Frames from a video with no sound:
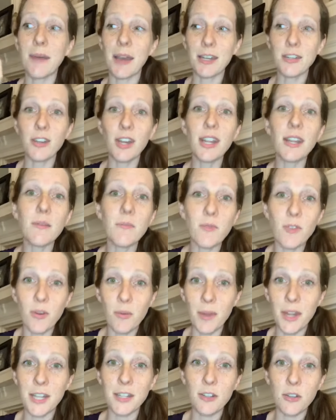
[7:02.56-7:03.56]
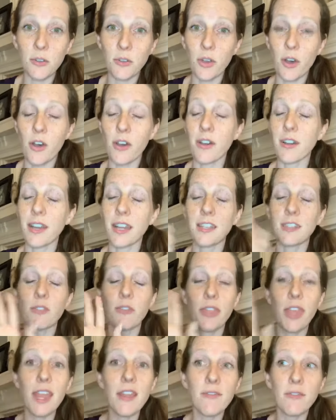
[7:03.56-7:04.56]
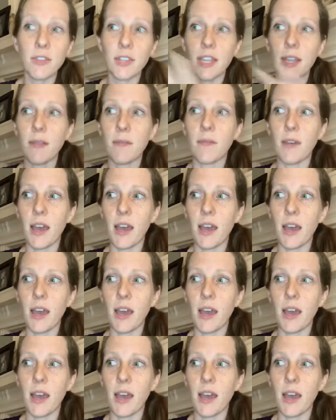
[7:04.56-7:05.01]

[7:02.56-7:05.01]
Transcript: drank them for way too long. And so thankfully,